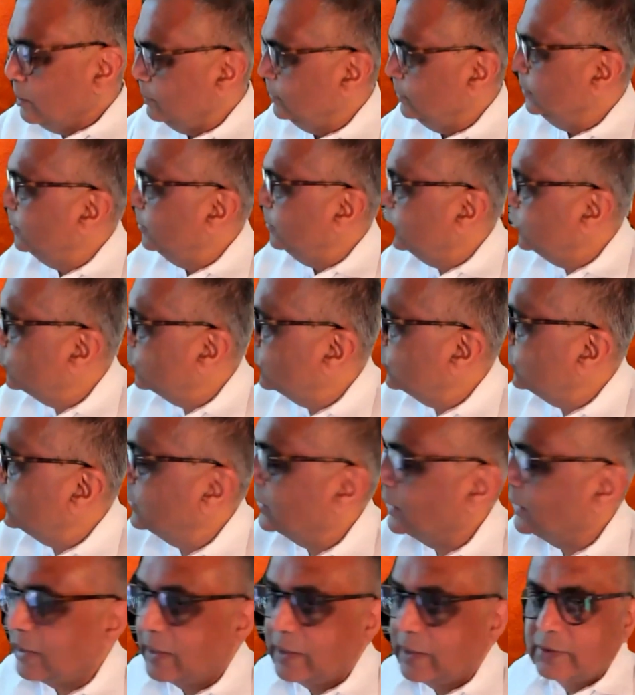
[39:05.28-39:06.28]
of people don't
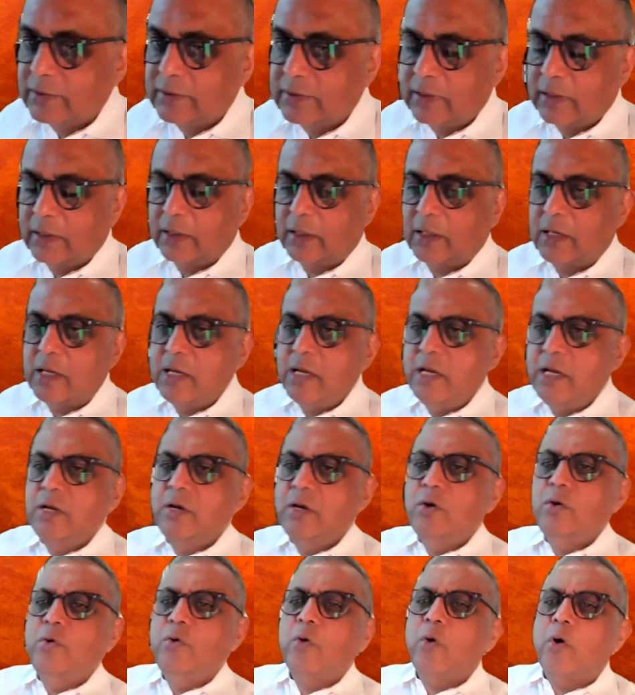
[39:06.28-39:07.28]
realize the
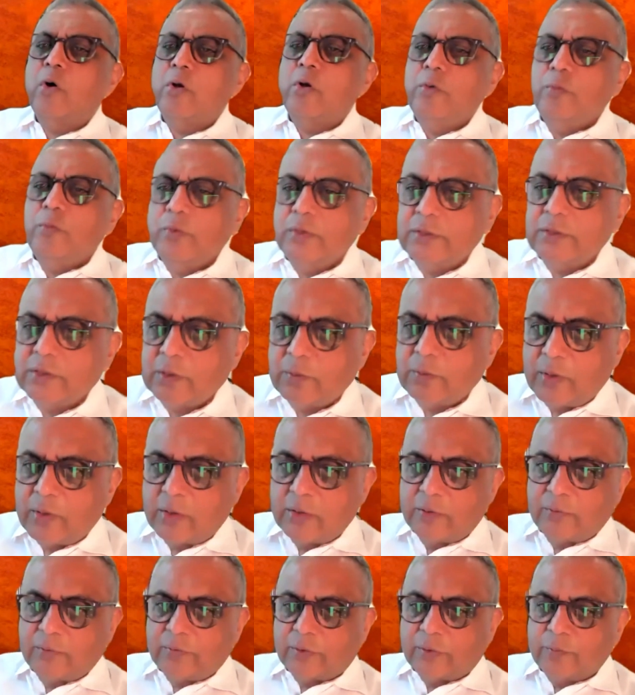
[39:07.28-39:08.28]
enormous
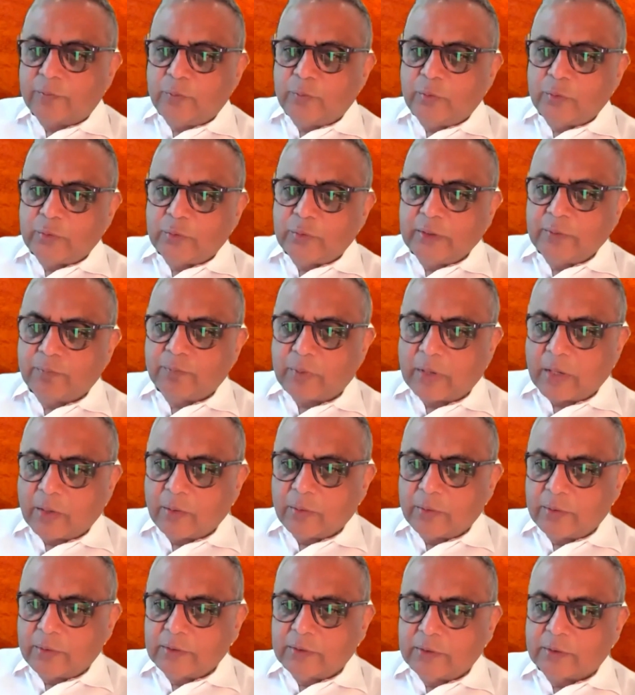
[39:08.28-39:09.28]
amount of computing
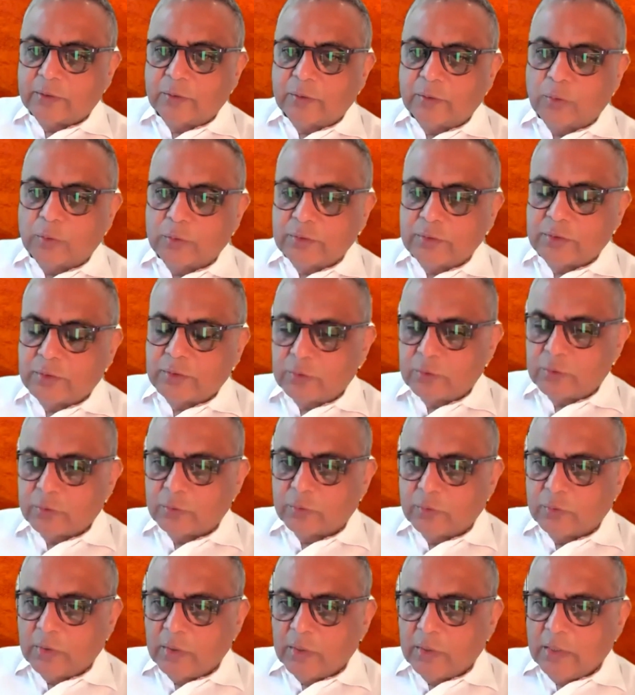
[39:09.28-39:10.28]
power that goes
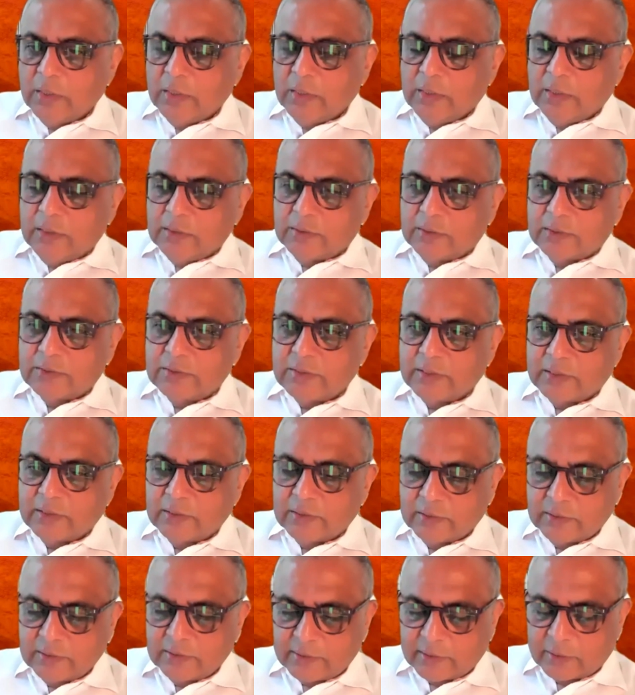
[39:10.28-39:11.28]
into the
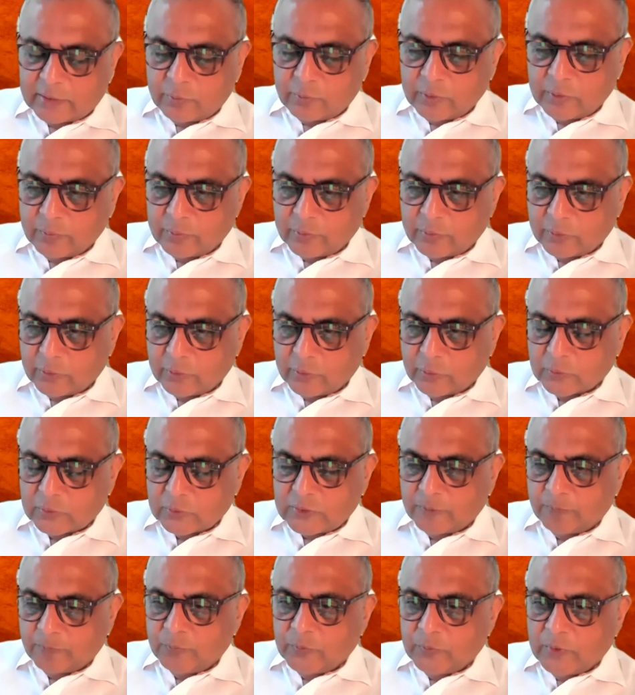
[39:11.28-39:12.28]
signals that we
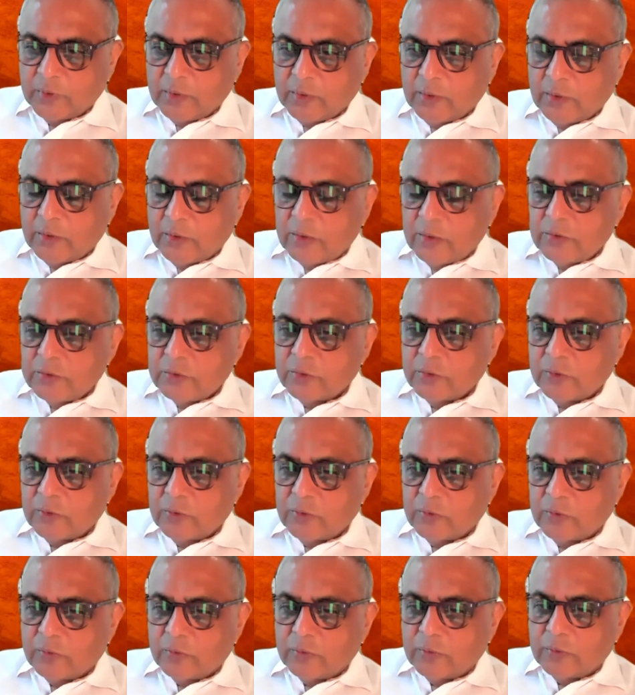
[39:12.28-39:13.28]
produce.
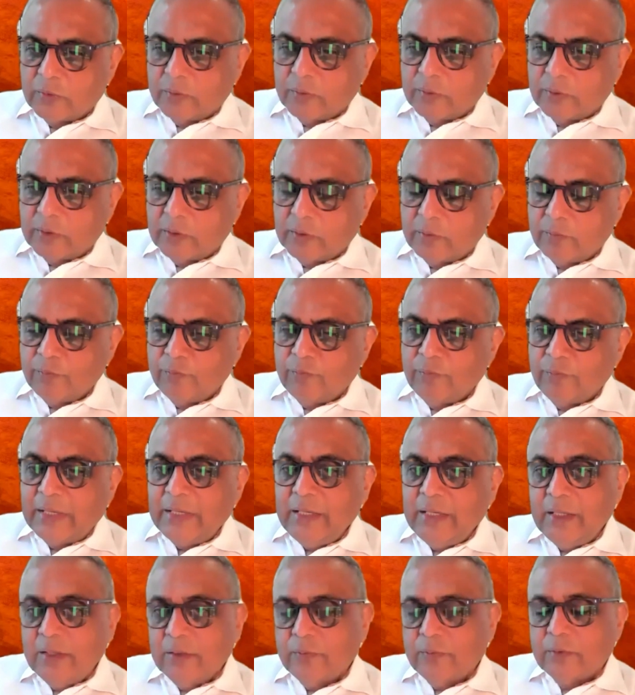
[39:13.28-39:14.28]
So
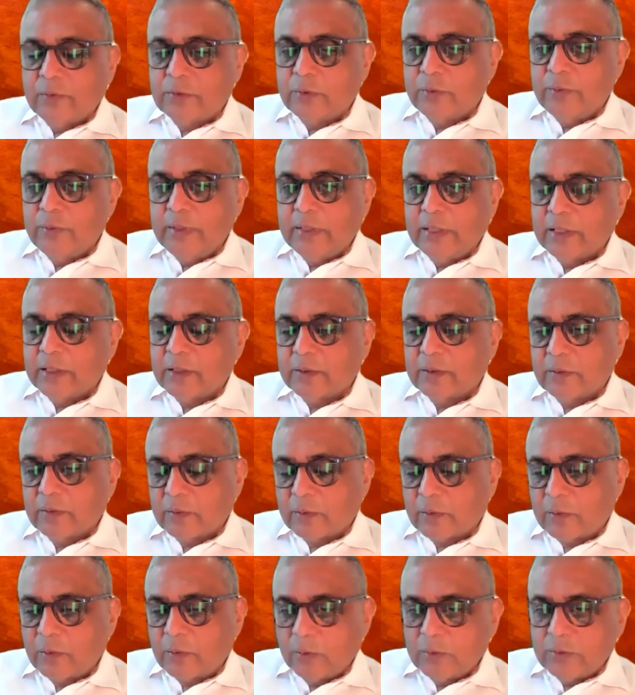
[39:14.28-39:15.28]
we get
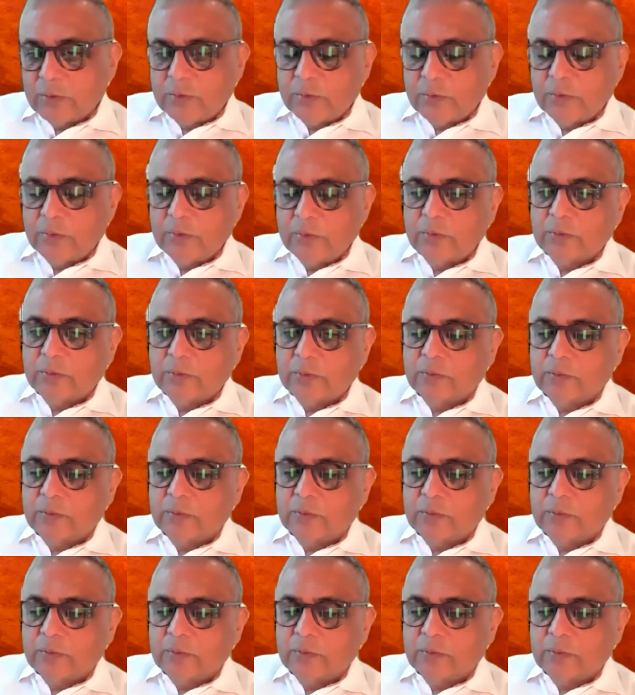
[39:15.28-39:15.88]
close to